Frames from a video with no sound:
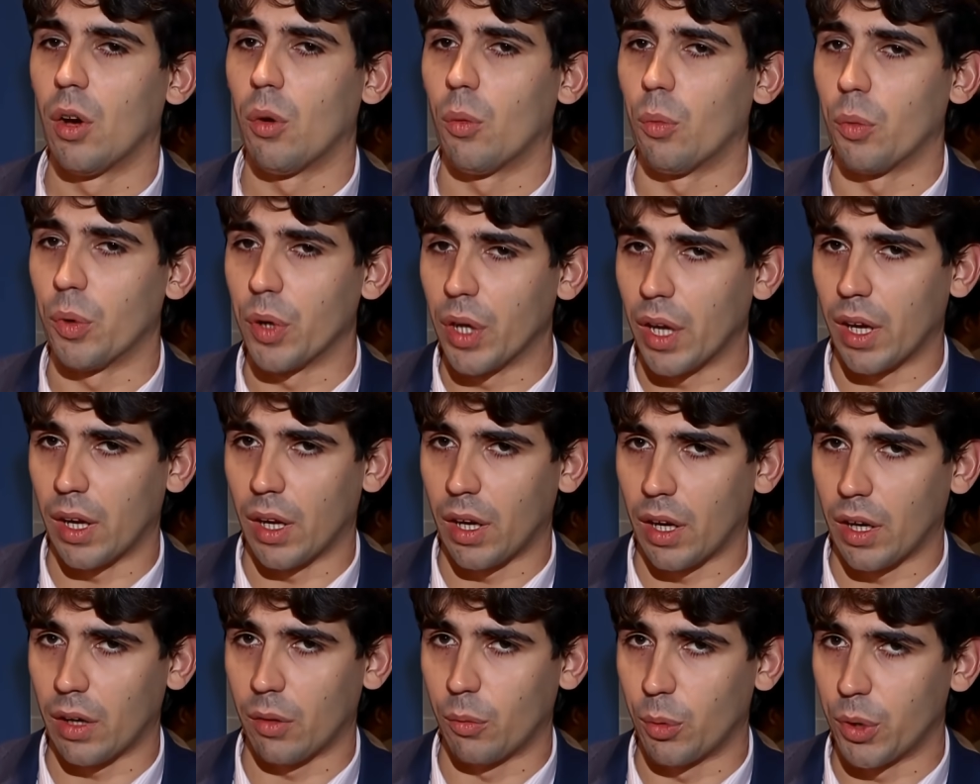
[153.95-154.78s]

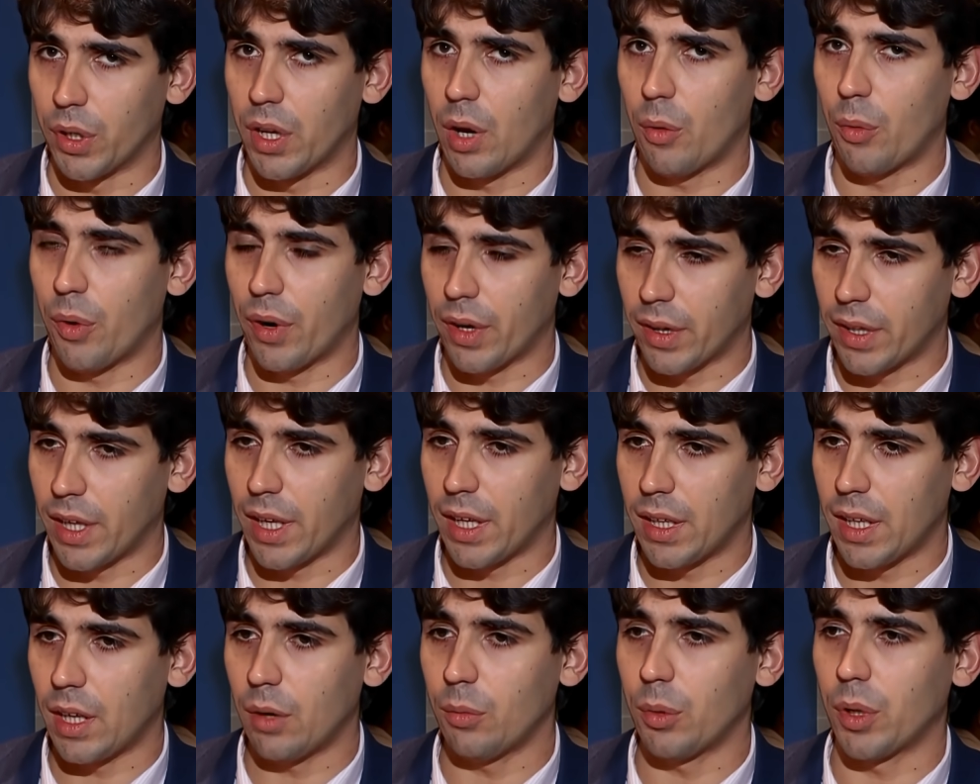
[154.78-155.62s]
We, with our
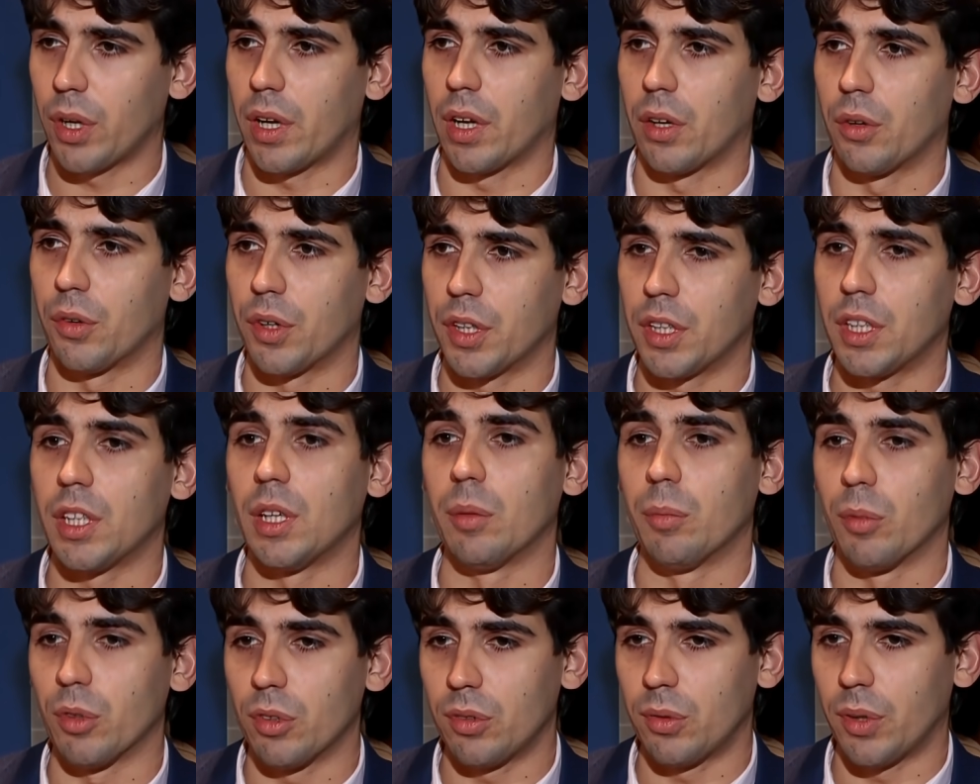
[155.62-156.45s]
data, we can already
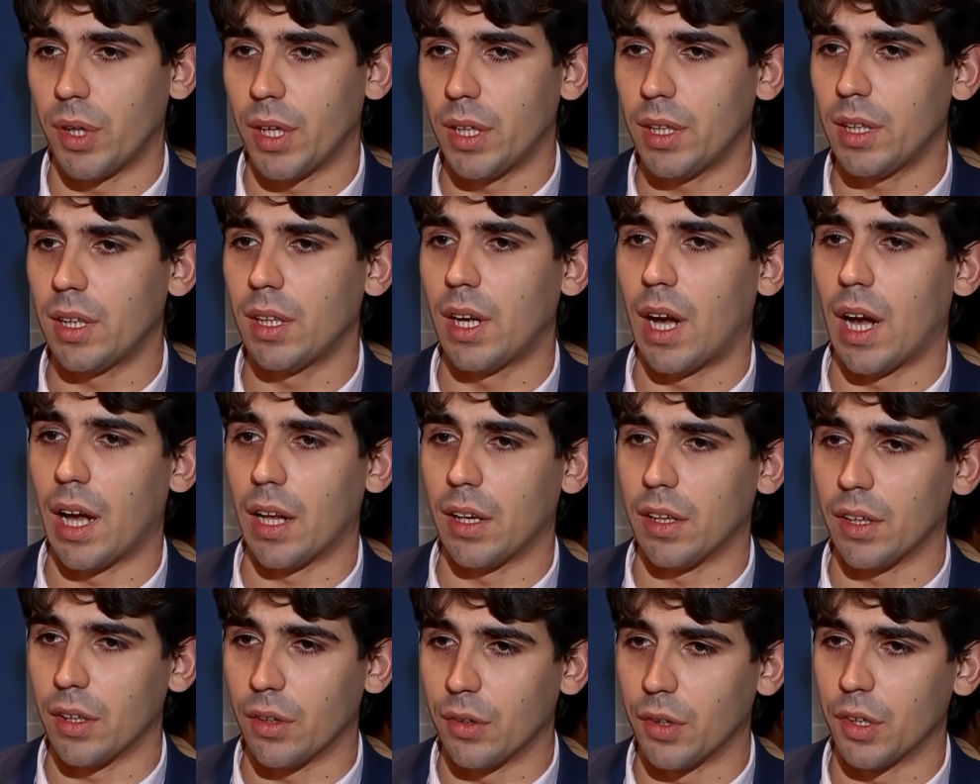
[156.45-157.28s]
demonstrate a
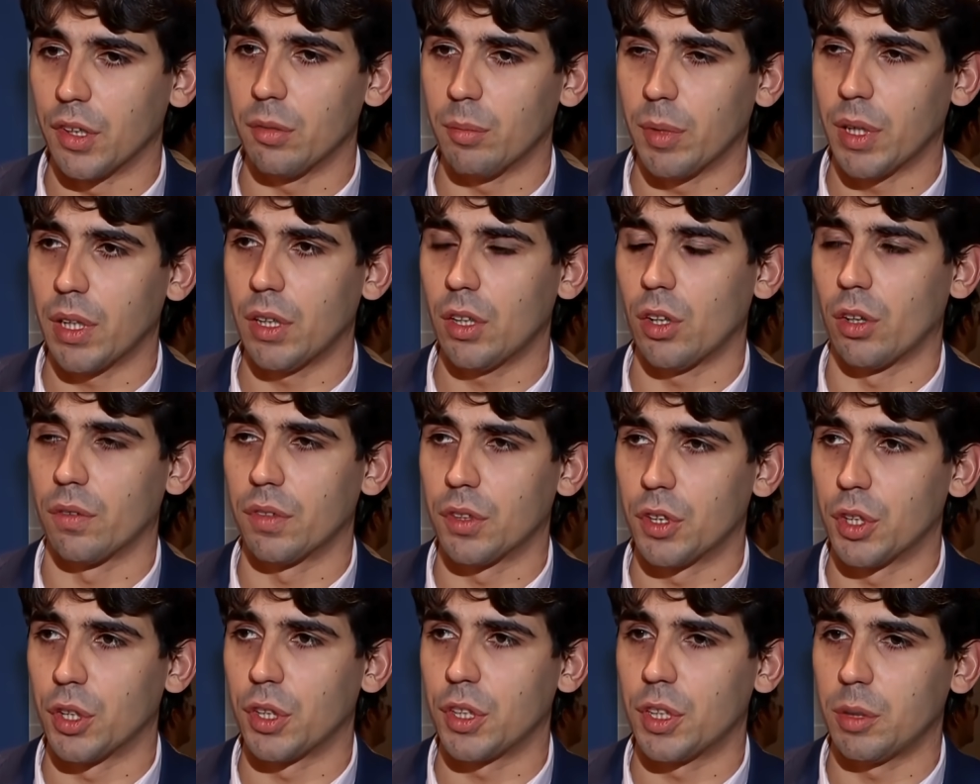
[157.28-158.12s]
decreasement
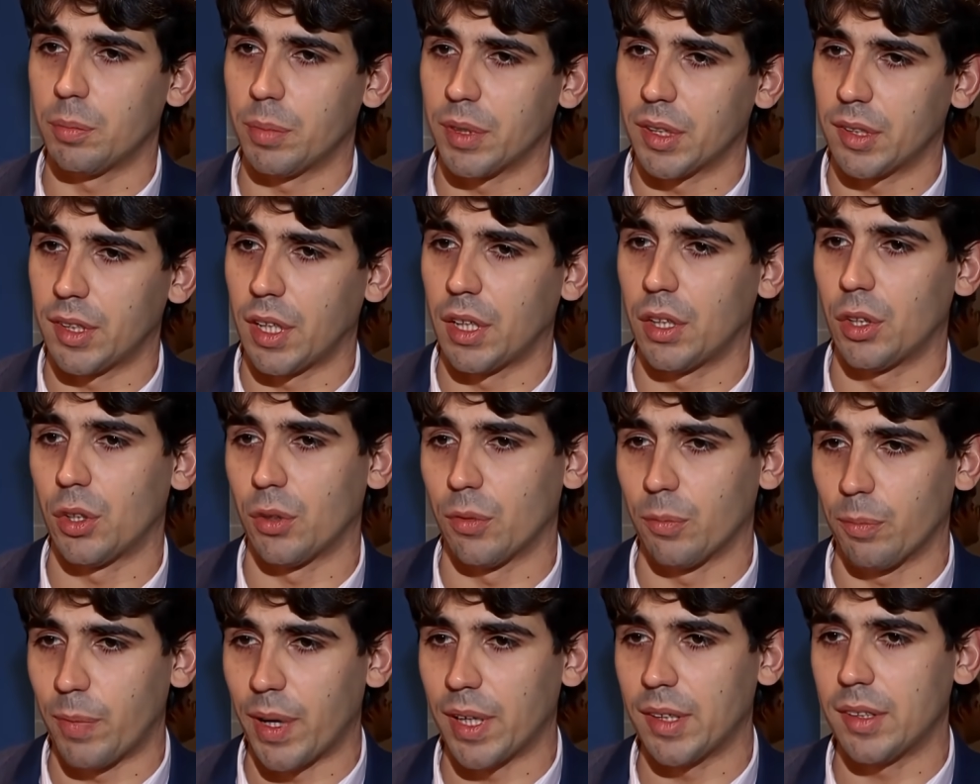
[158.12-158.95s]
of 30%
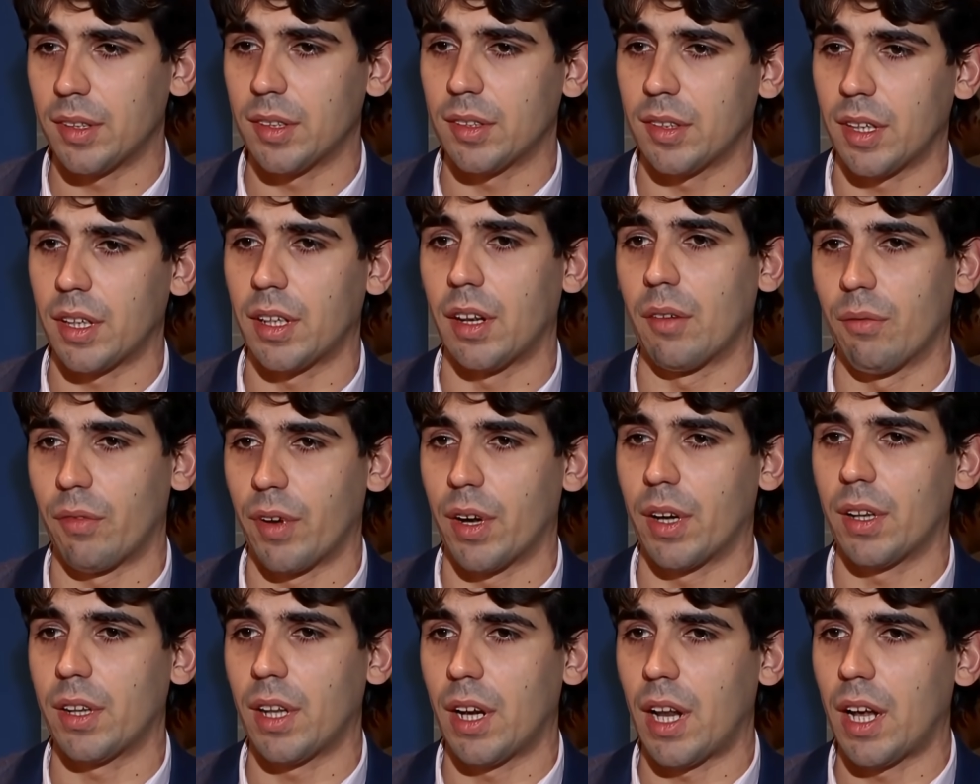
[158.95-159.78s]
on pesticide and
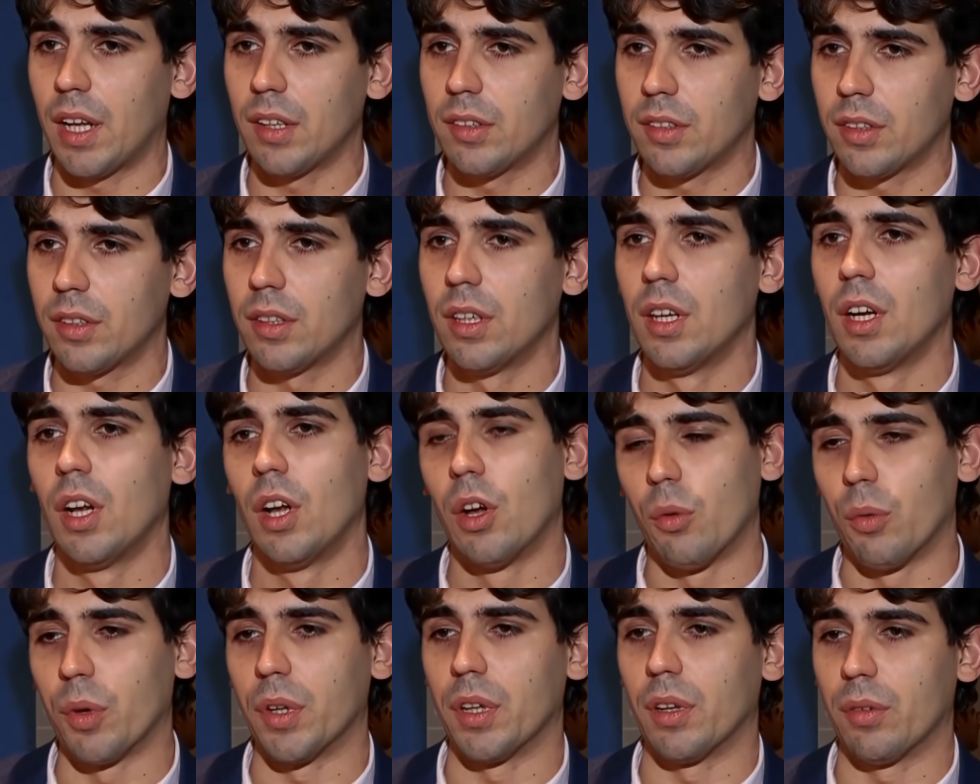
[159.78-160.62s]
fertilizer
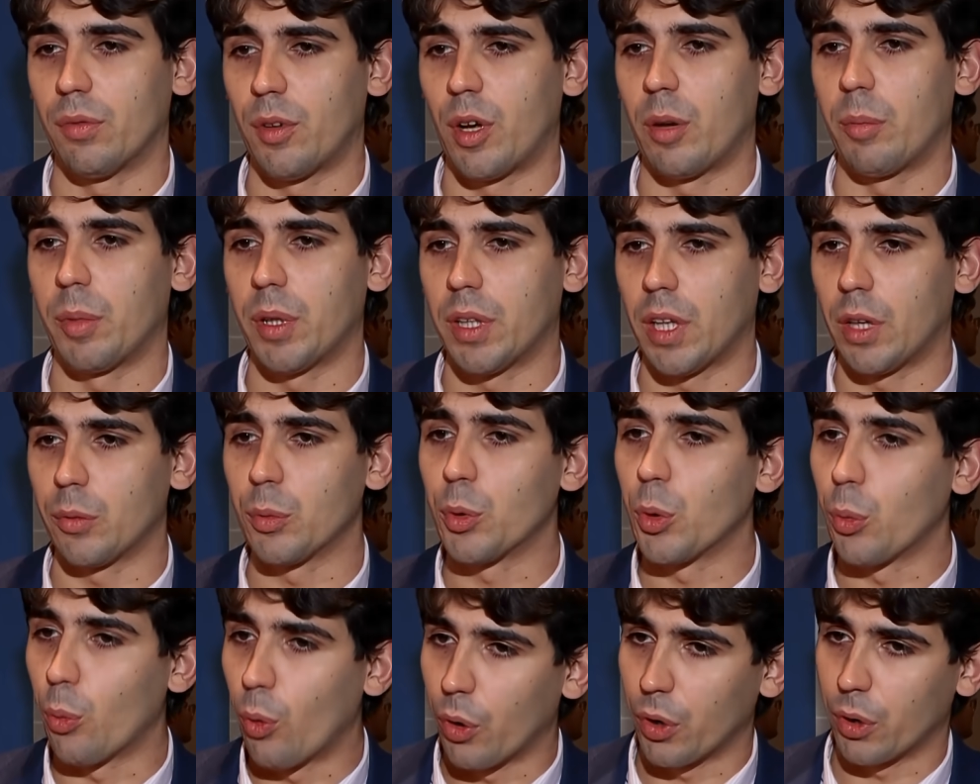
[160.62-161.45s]
with the farmer that
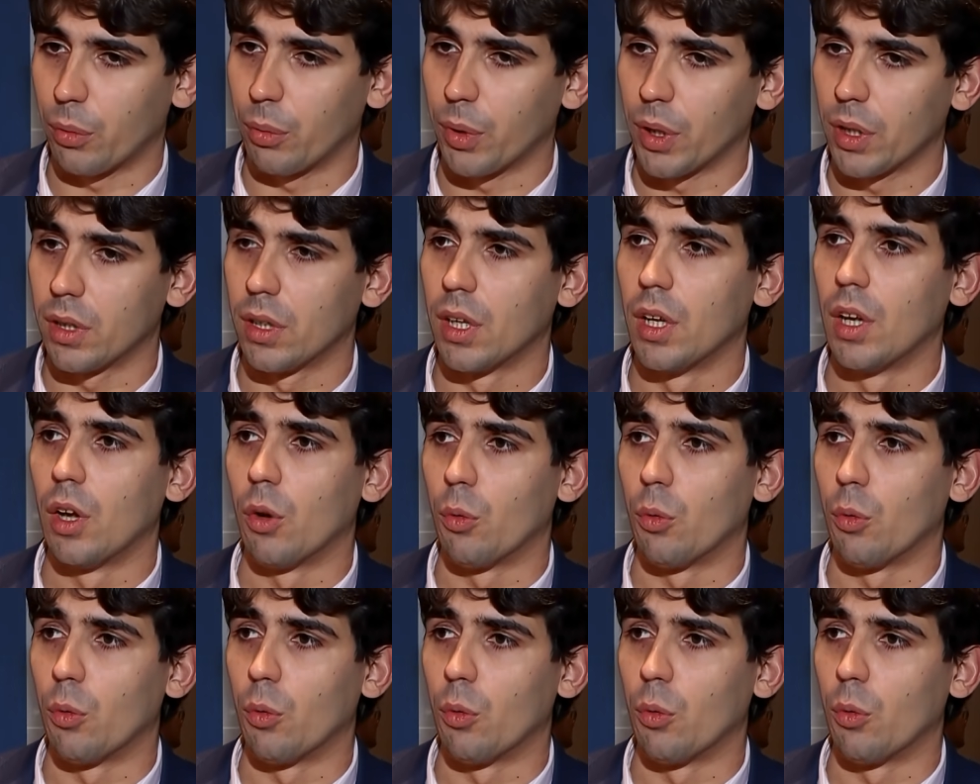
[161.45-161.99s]
we work with.